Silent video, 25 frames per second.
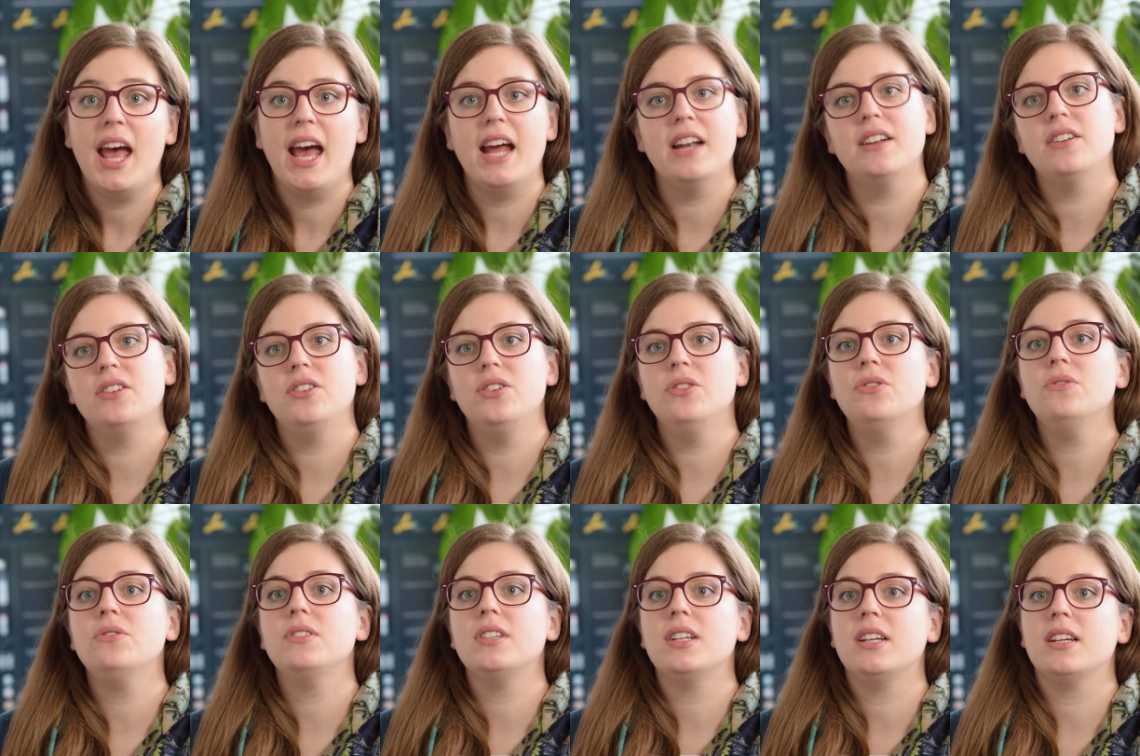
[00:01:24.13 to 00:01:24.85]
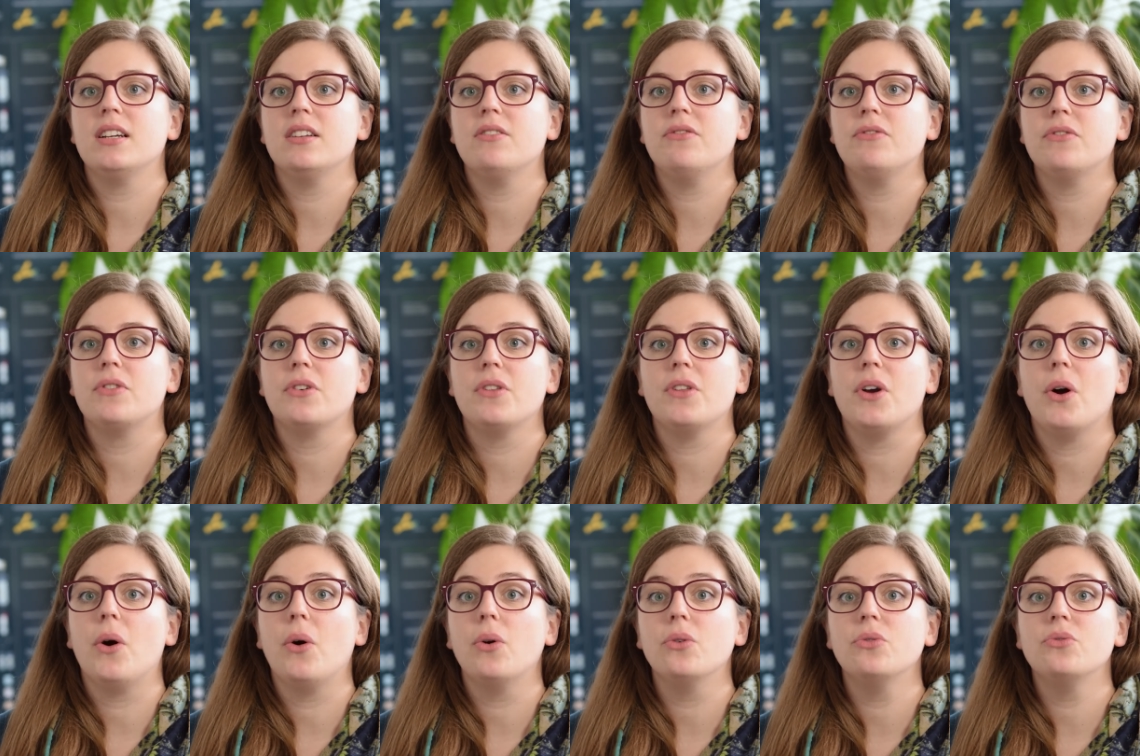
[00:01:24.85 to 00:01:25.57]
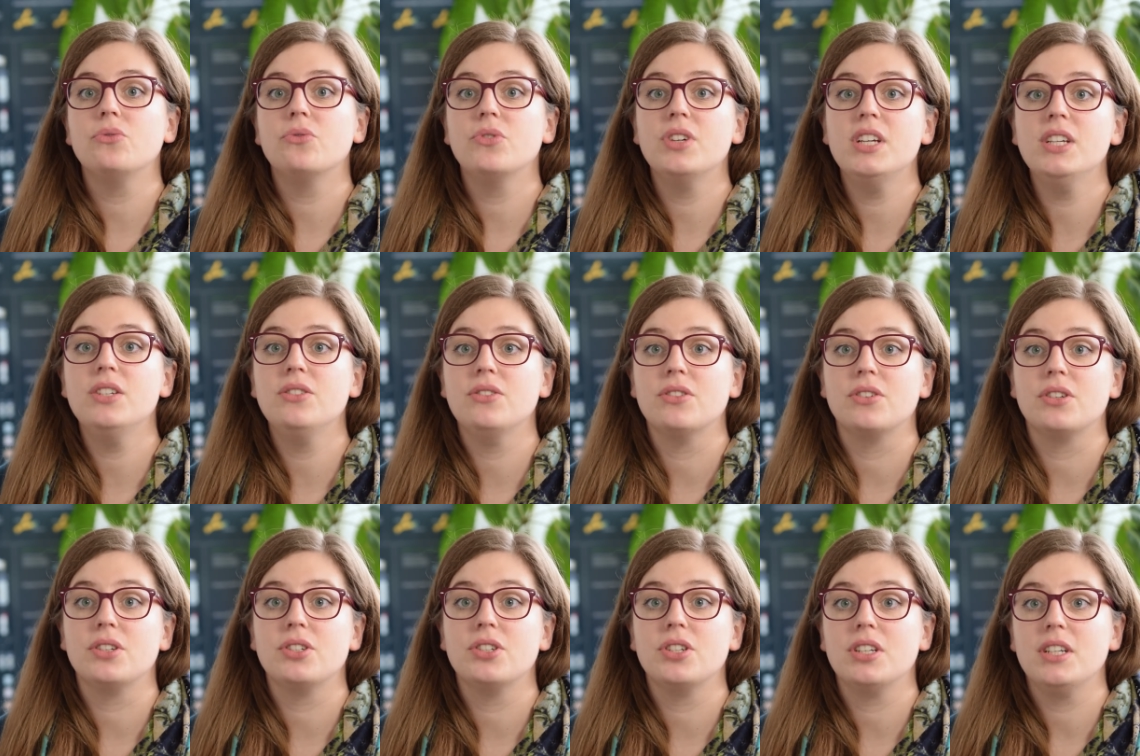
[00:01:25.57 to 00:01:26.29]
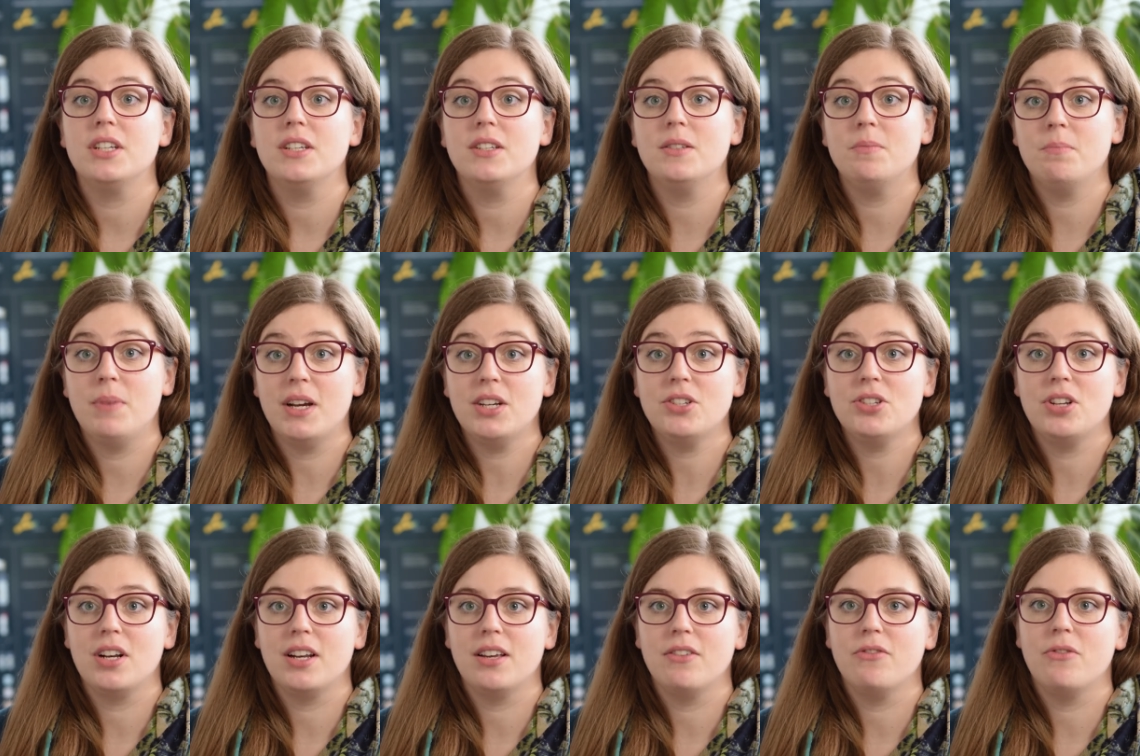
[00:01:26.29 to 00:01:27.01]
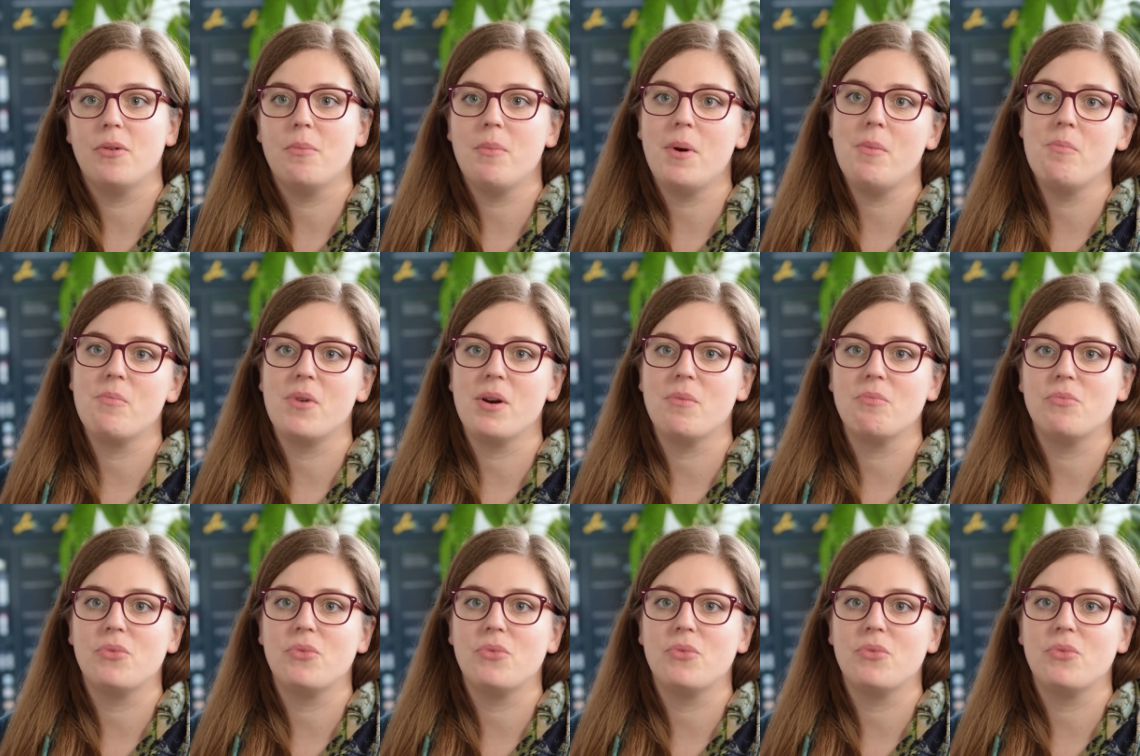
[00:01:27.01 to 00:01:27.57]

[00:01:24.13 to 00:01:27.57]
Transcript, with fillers: and in using it for their own research, especially for membrane